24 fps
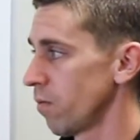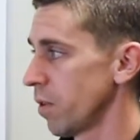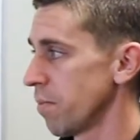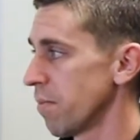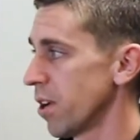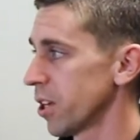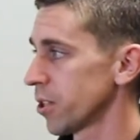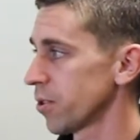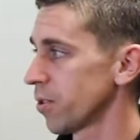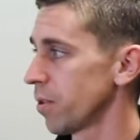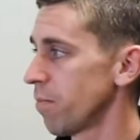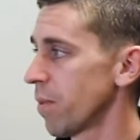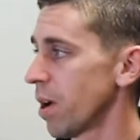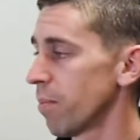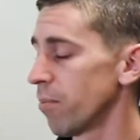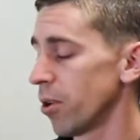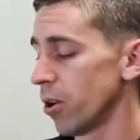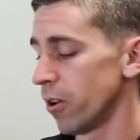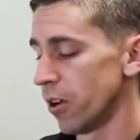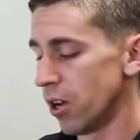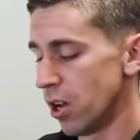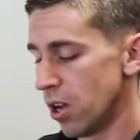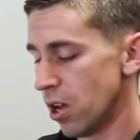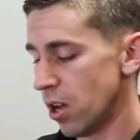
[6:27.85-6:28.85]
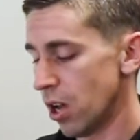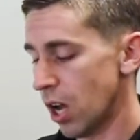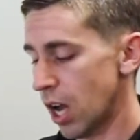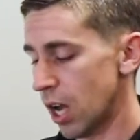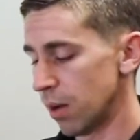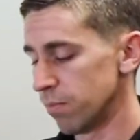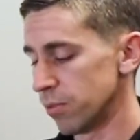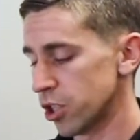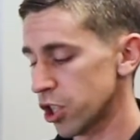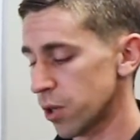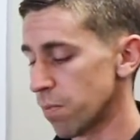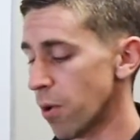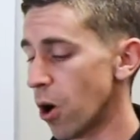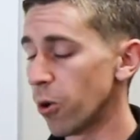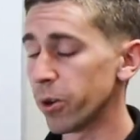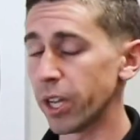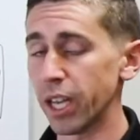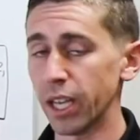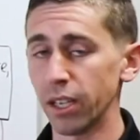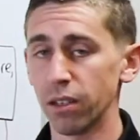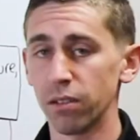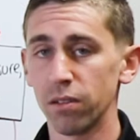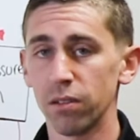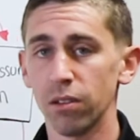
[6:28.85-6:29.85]
We must remember
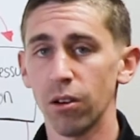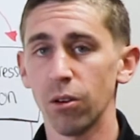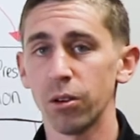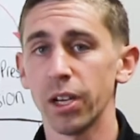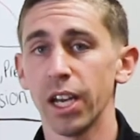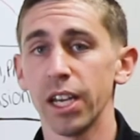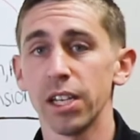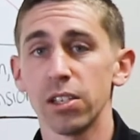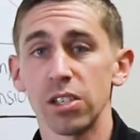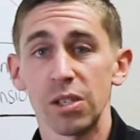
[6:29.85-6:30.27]
smoking, okay?